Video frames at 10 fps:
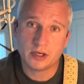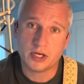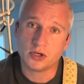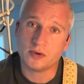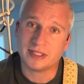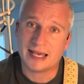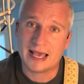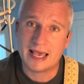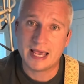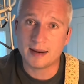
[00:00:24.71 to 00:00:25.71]
and you're going to
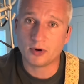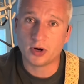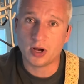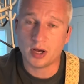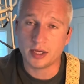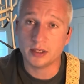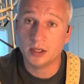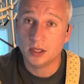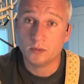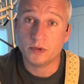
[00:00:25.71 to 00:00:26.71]
hammer on
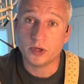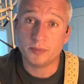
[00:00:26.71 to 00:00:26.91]
with your